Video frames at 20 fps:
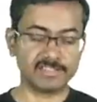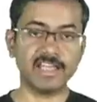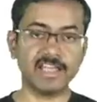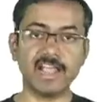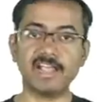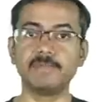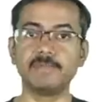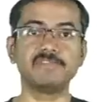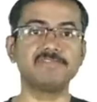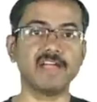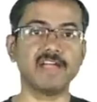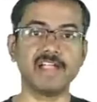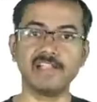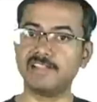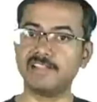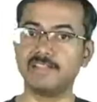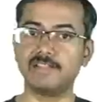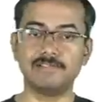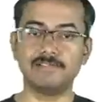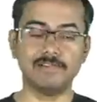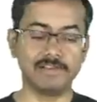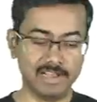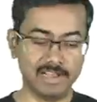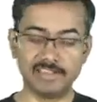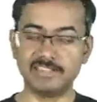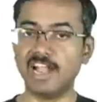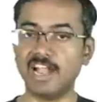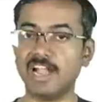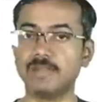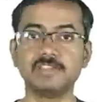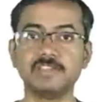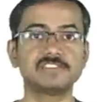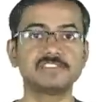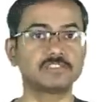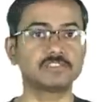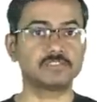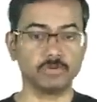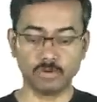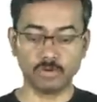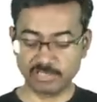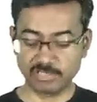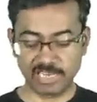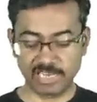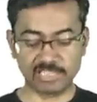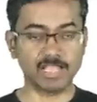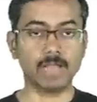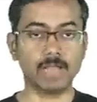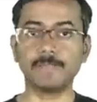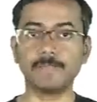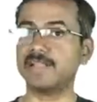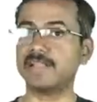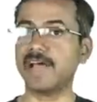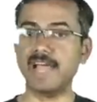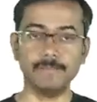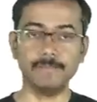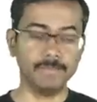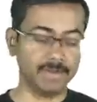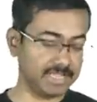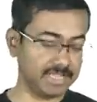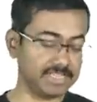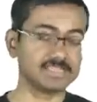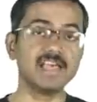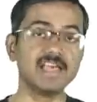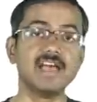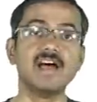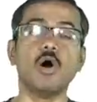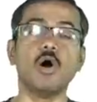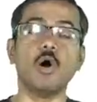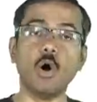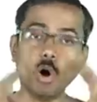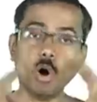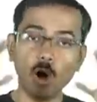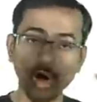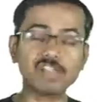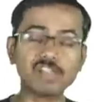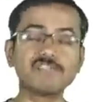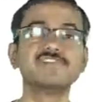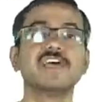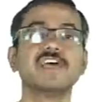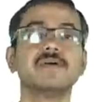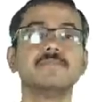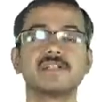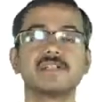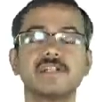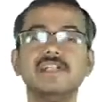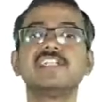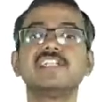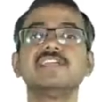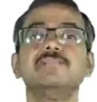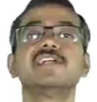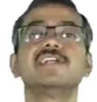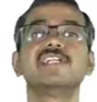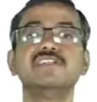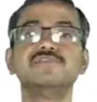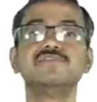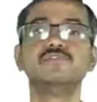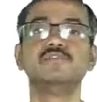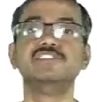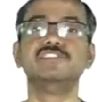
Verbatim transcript: let that be fatty liver, let that be strokes, let that be diabetes. All of them are ultimately